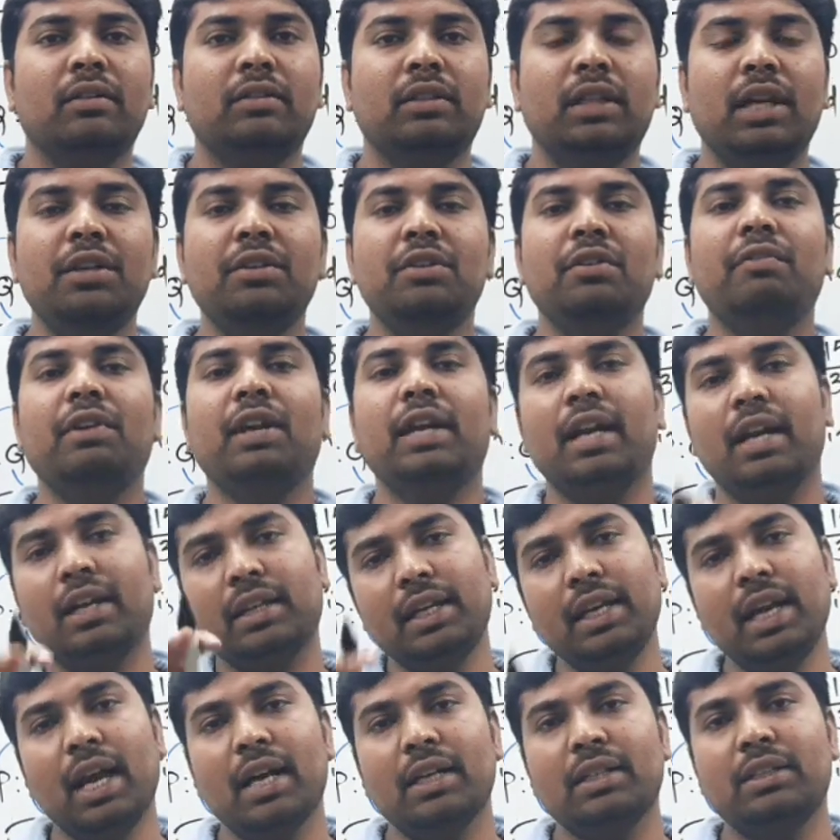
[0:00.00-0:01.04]
then you will get
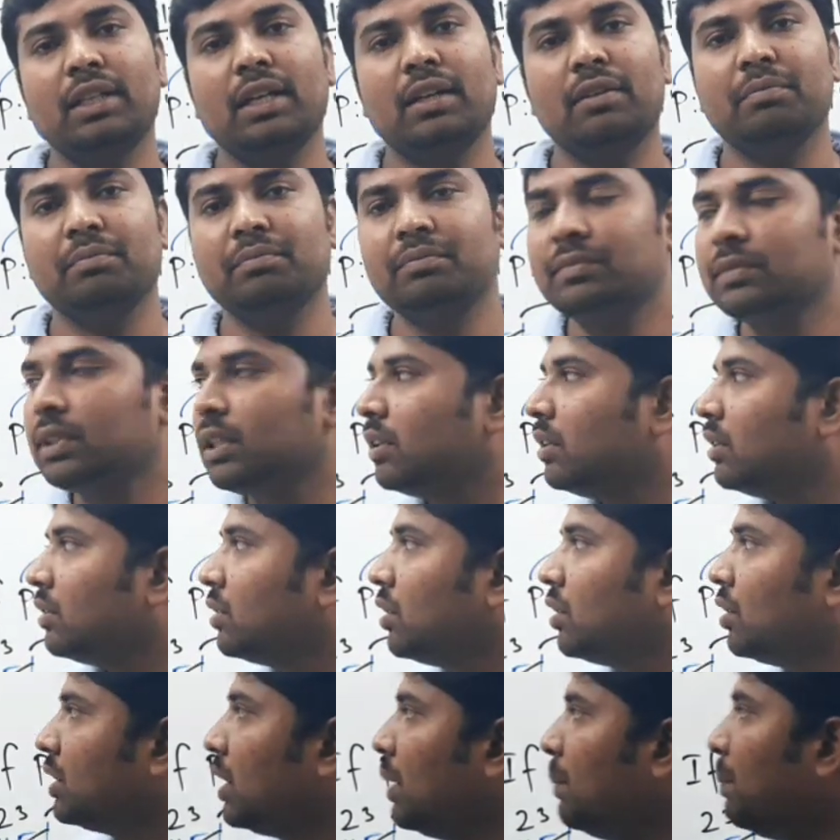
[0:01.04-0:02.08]
the answer.
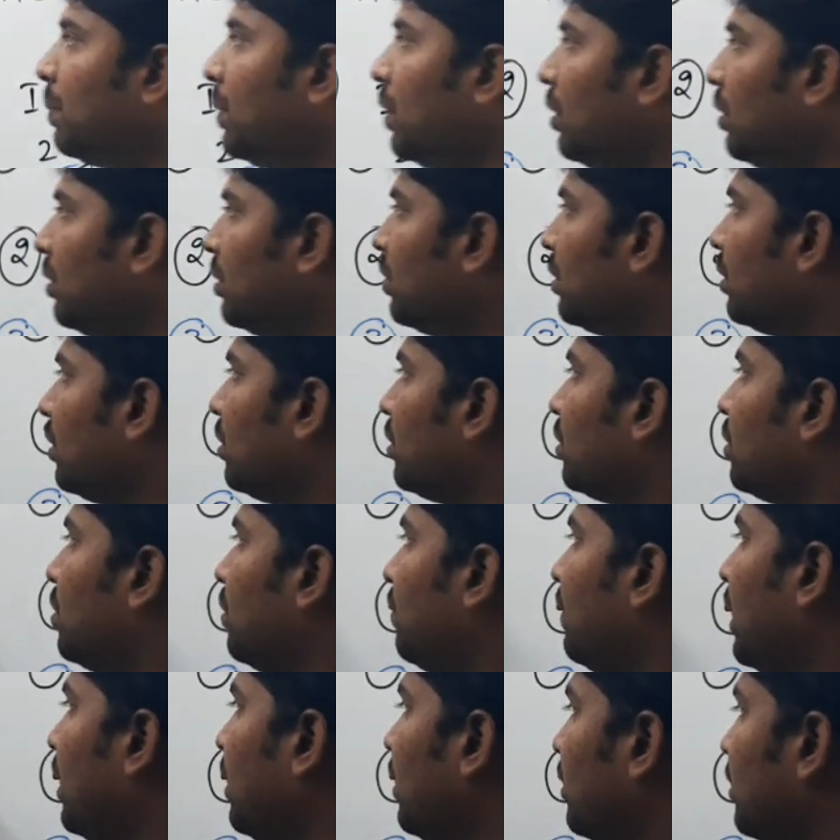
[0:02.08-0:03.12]
So simple,
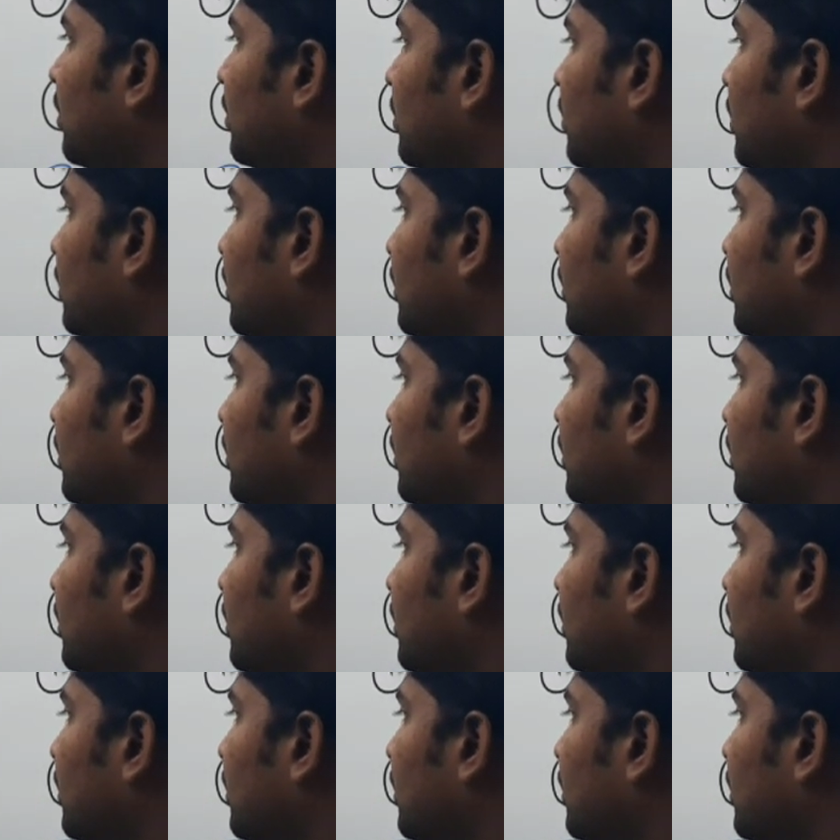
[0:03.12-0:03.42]
12.